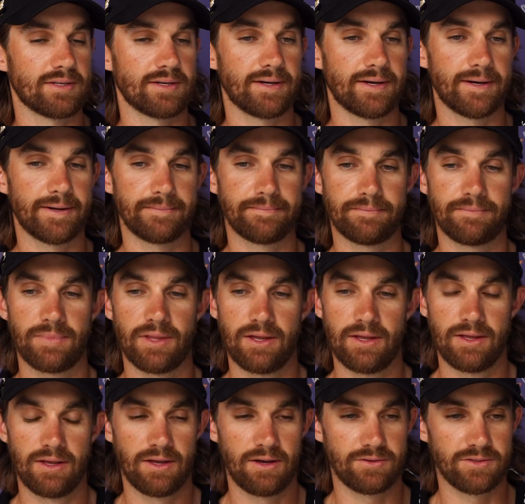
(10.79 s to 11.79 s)
Um,
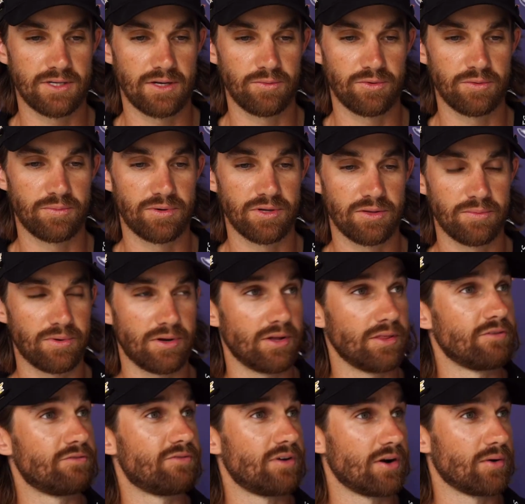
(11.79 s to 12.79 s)
I was able to put the ball in
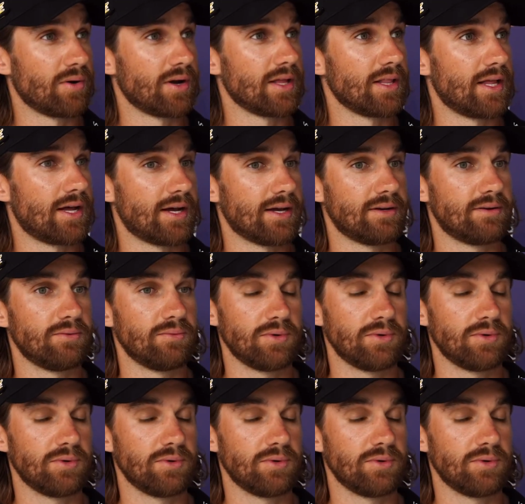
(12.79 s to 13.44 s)
the fairway a lot,